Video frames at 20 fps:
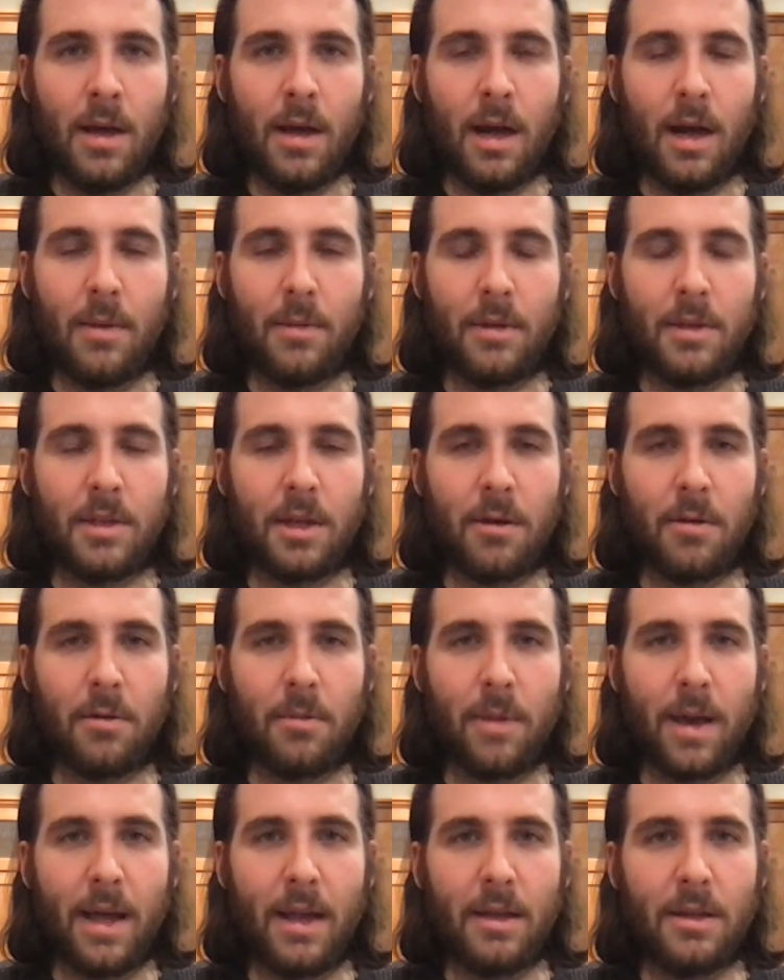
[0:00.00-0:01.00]
I'm the general
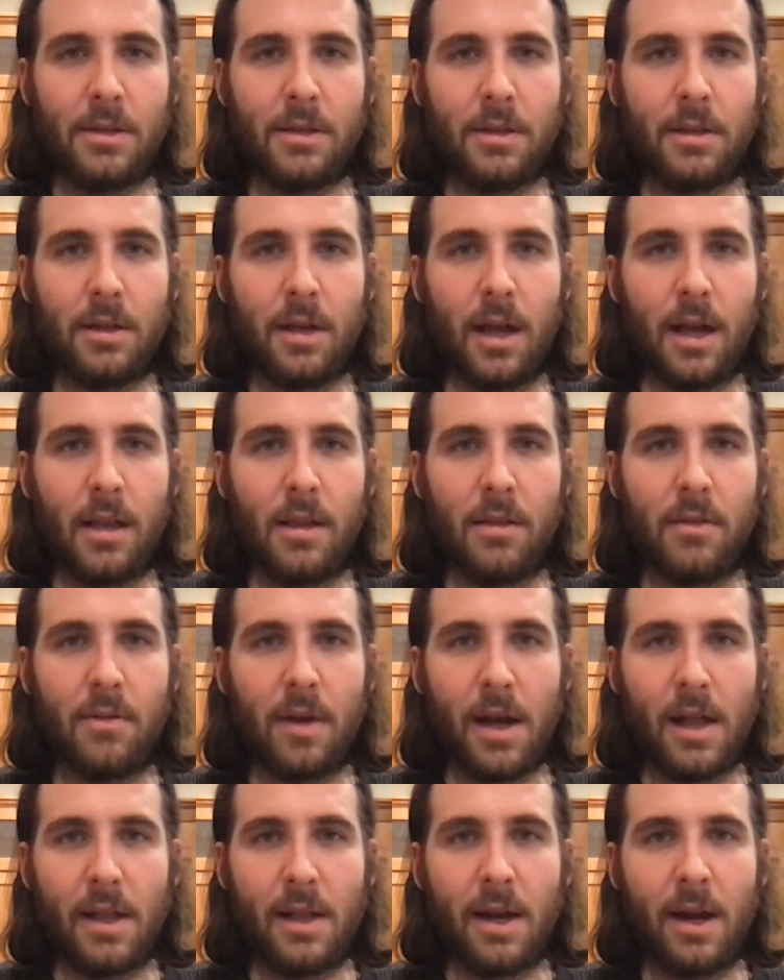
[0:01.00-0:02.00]
manager at the
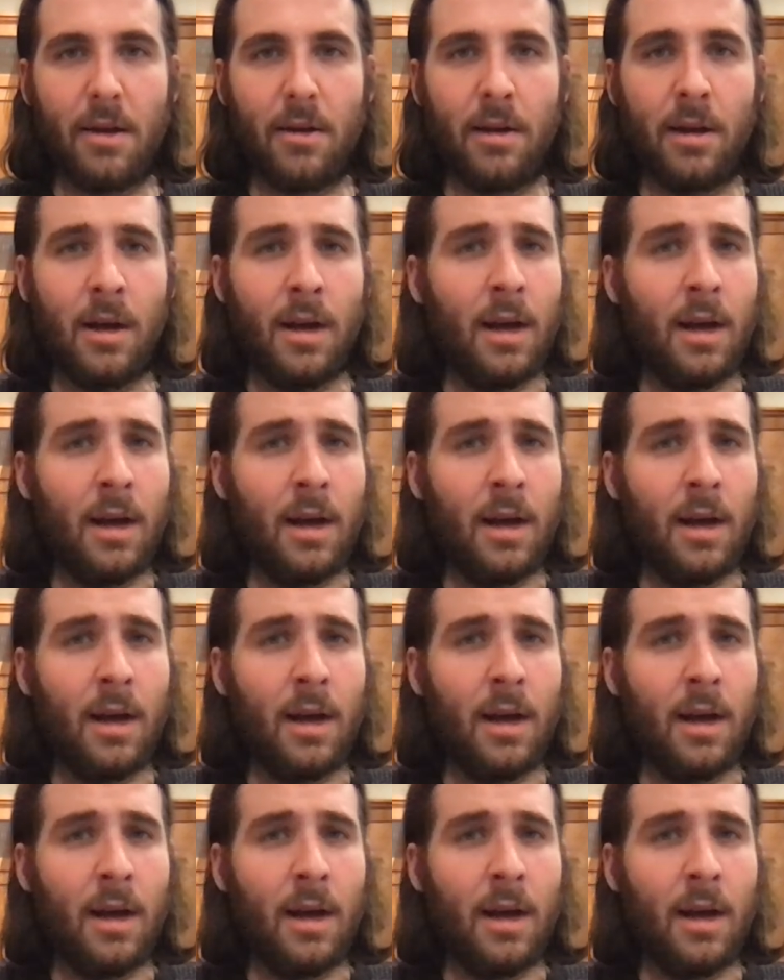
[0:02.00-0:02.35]
Violet Hour.